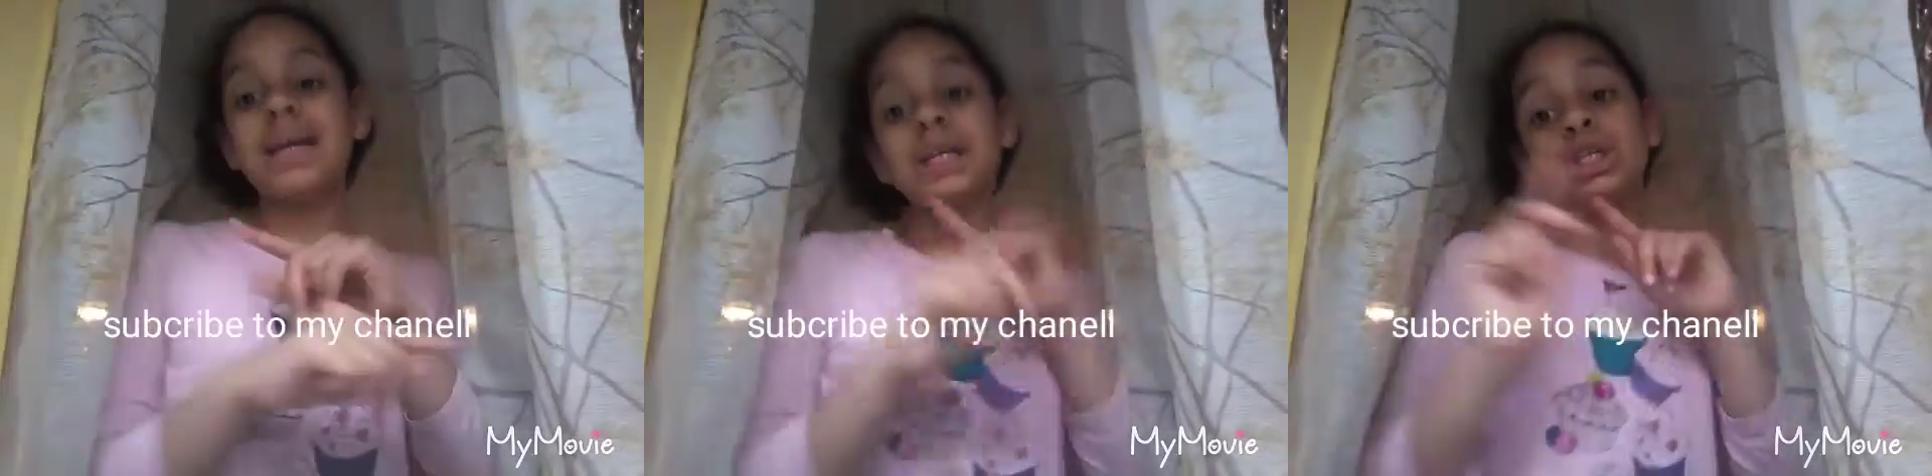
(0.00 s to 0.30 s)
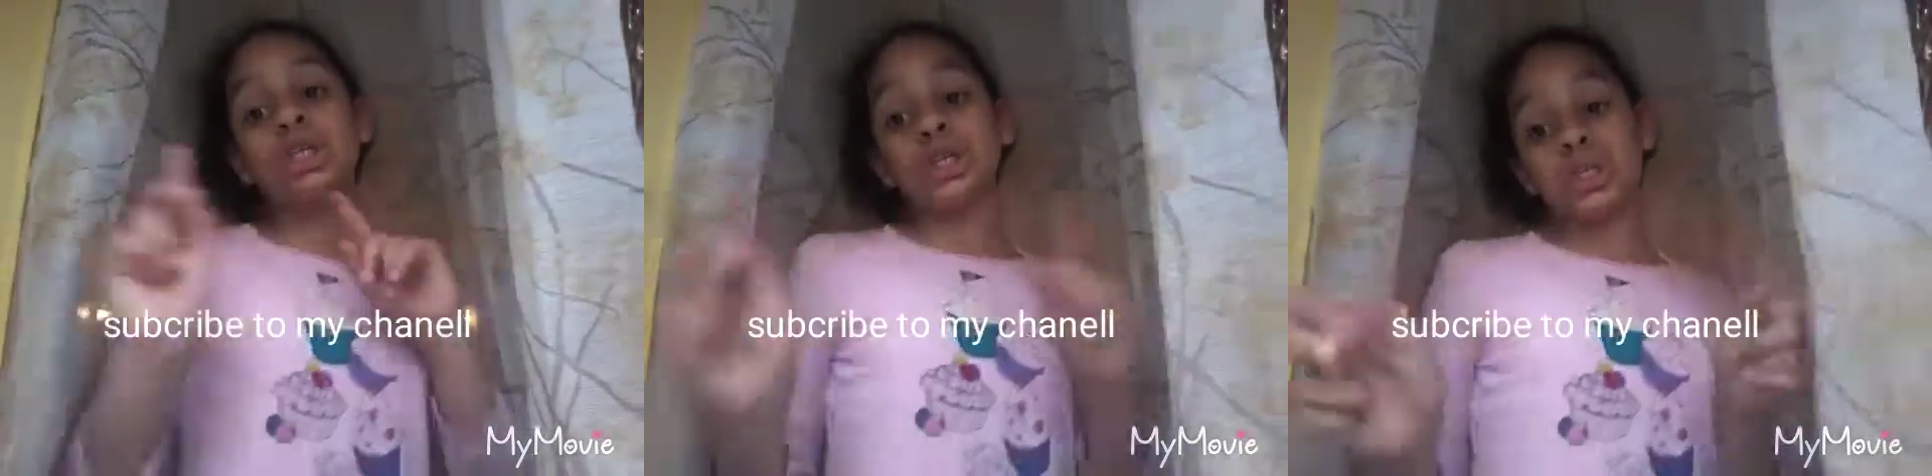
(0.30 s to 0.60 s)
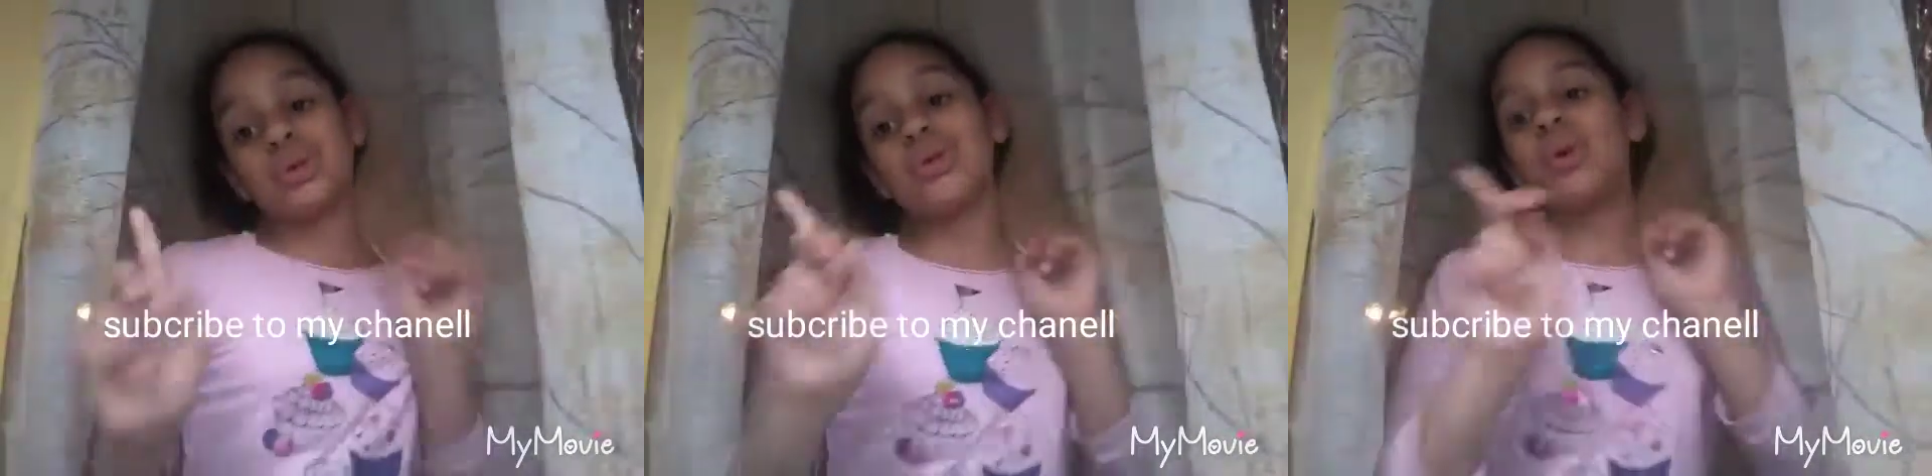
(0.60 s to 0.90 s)

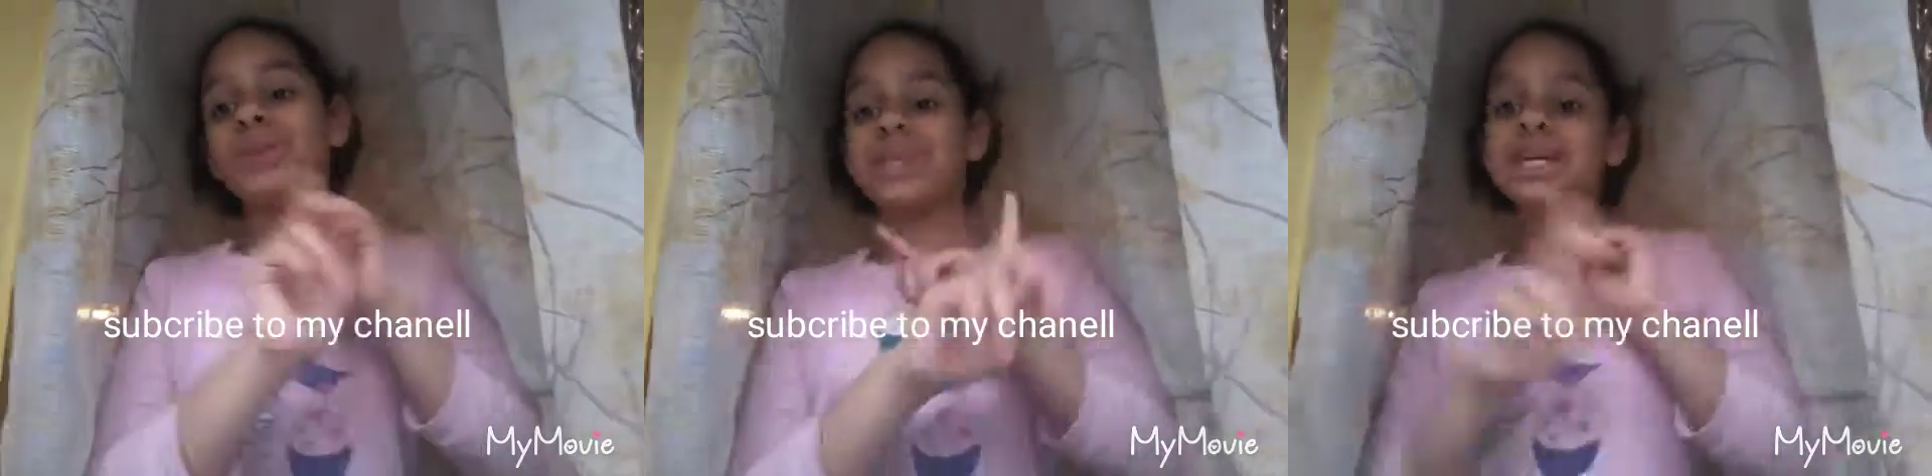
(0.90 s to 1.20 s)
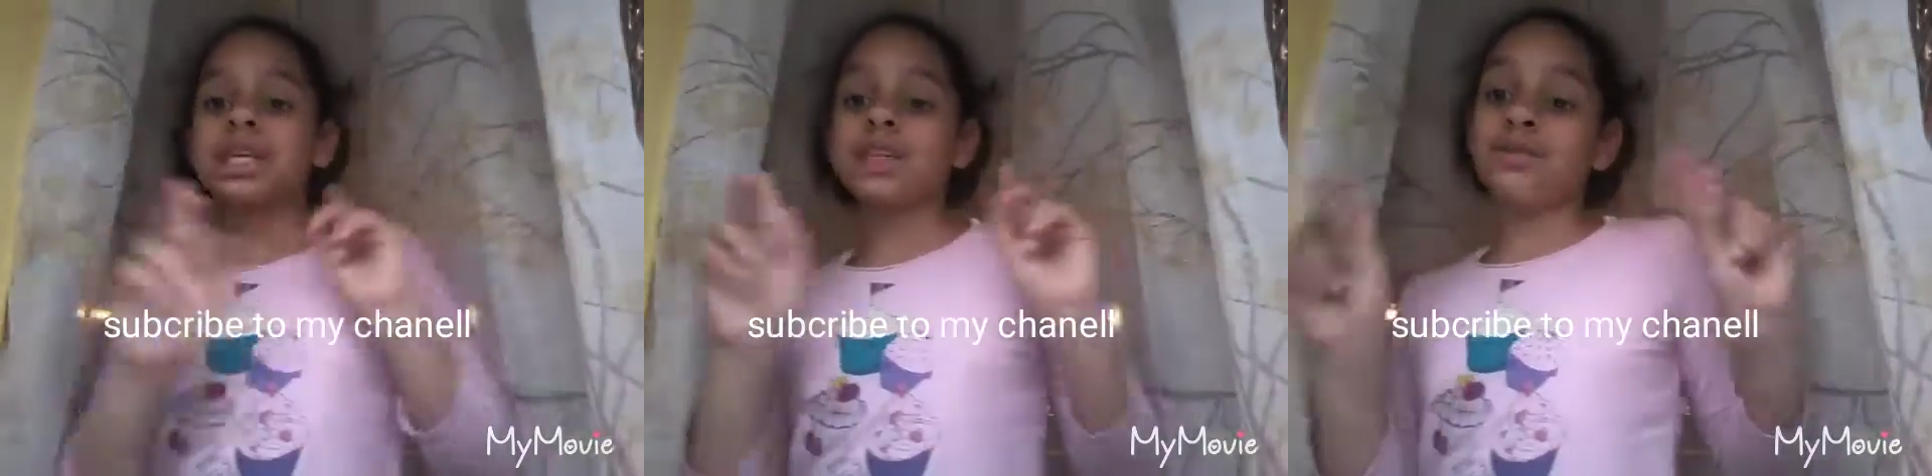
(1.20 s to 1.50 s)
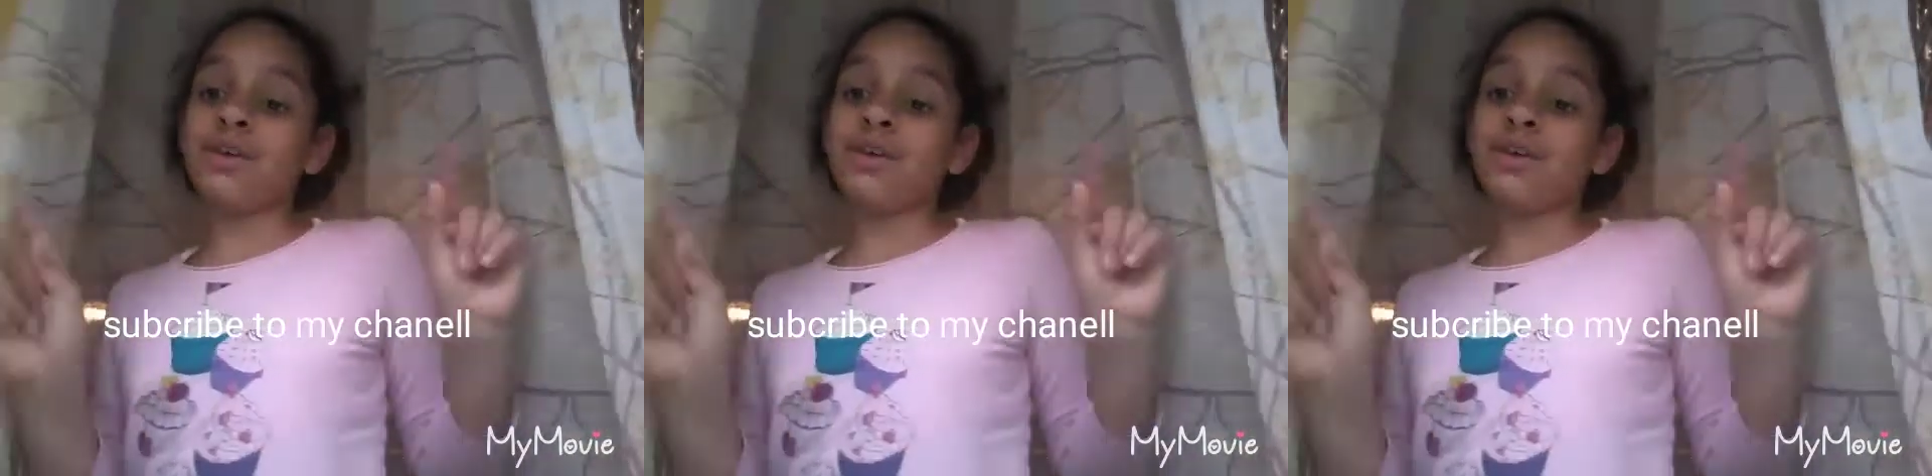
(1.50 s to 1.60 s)
into this